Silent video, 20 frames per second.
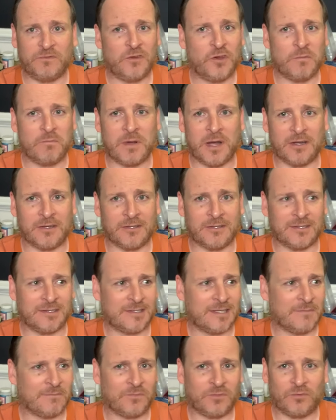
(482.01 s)
few buttons,
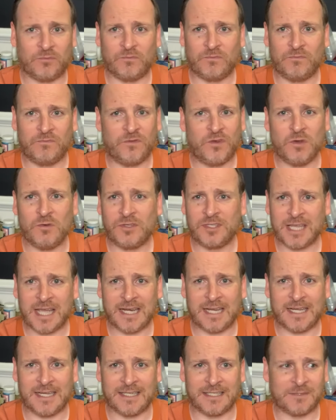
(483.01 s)
simple, few
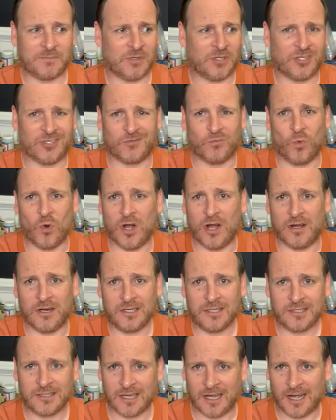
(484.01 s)
settings, but just
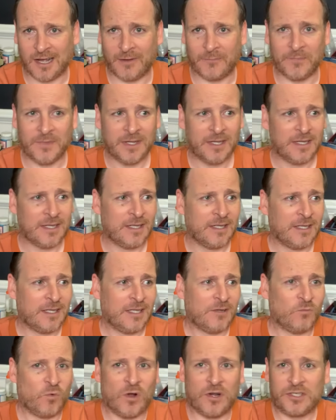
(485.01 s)
works. Um,
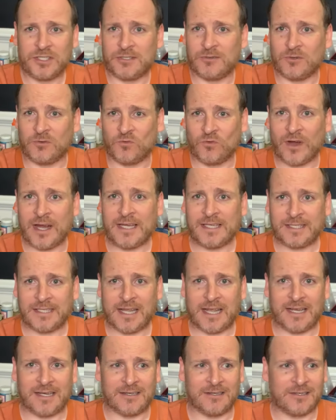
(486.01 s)
works to a great
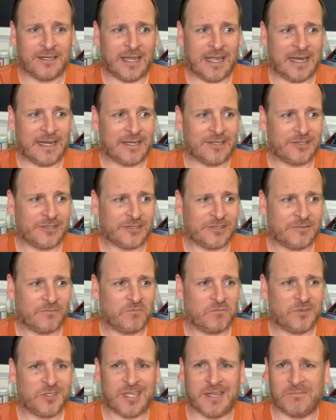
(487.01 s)
standard, and it's
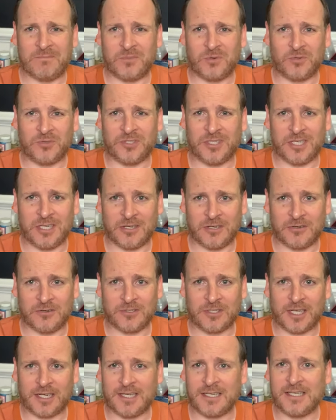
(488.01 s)
just simple to
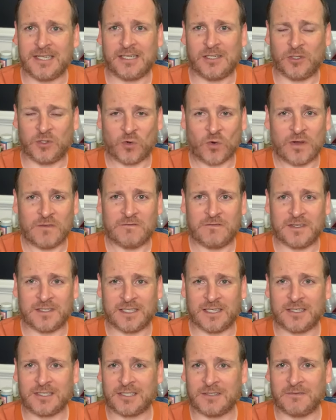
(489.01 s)
use. I didn't need a degree in
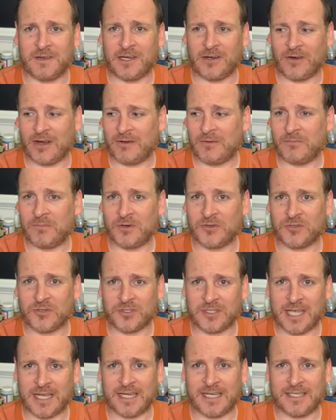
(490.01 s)
physics to figure out a bunch of
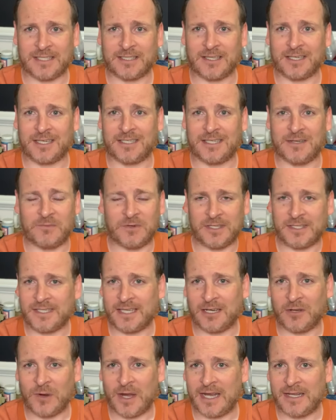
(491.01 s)
settings like I did with the
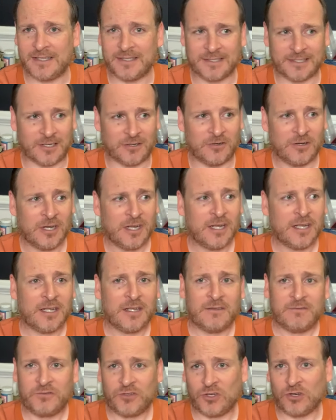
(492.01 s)
Silhouette. So
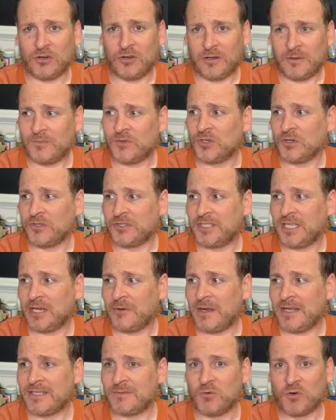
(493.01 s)
sure, I'm sure the
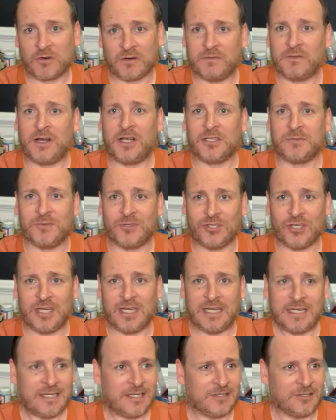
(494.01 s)
Silhouette's a more advanced
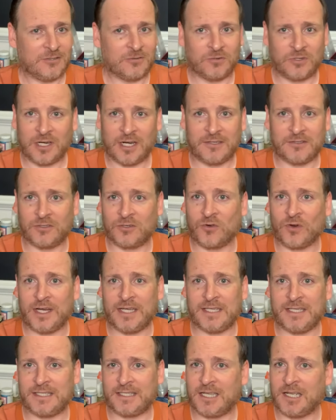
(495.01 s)
machine, you can do all kinds of
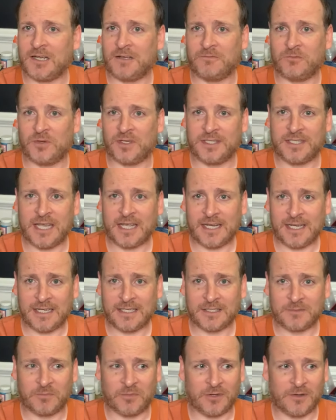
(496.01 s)
crazy stuff with the
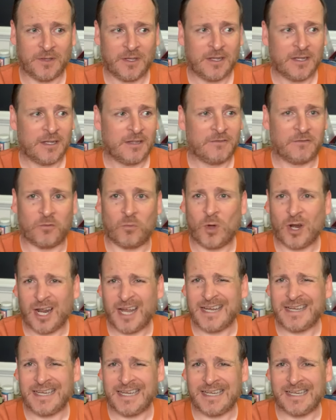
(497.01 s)
settings, but for what
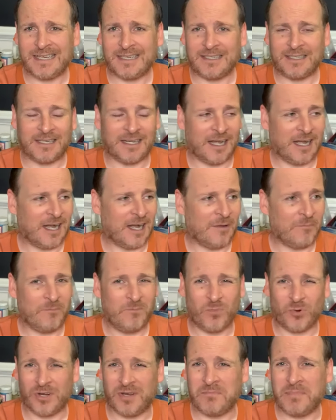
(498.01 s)
I needed, um,
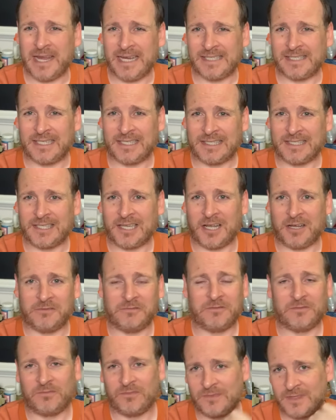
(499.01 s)
pretty basic stuff,
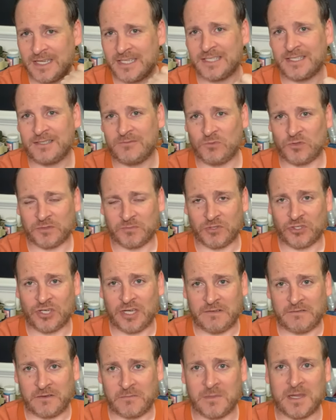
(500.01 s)
this was a
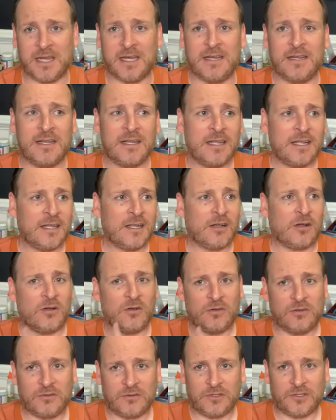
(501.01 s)
machine for me.
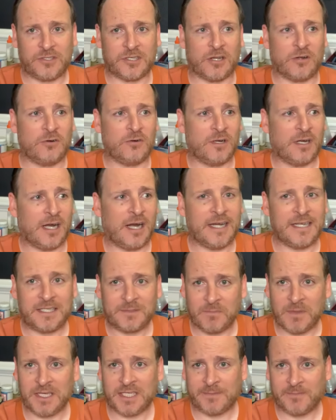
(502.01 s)
So I
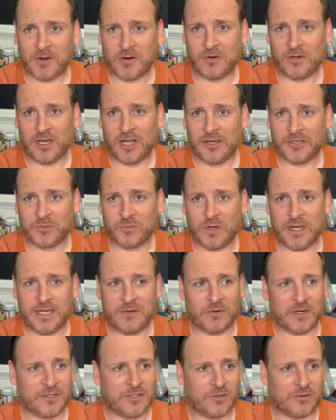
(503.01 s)
misspoke last week
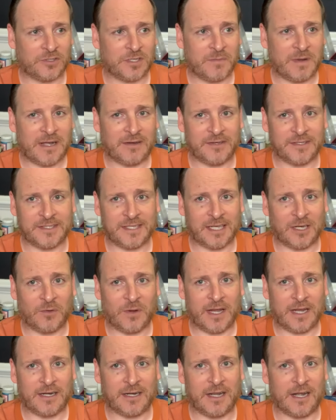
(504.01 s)
when I talked about the
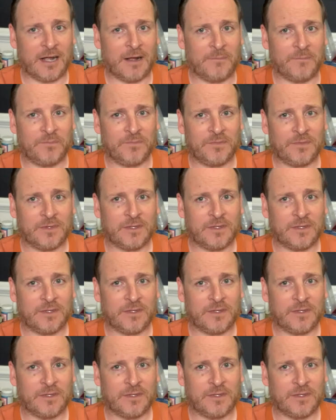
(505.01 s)
Silhouette, um,